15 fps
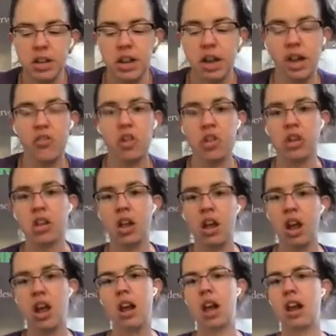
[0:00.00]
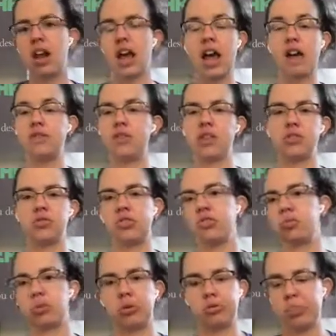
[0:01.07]
and I have these cute
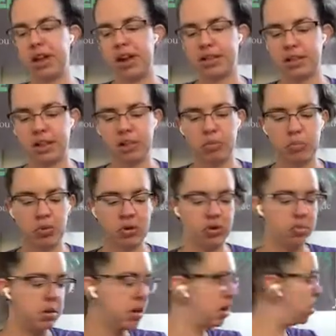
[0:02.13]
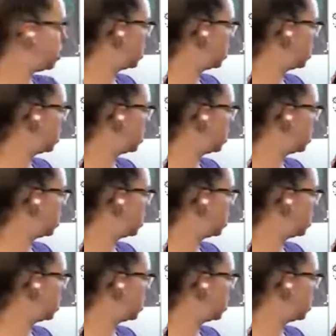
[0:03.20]
little bags I can put them in.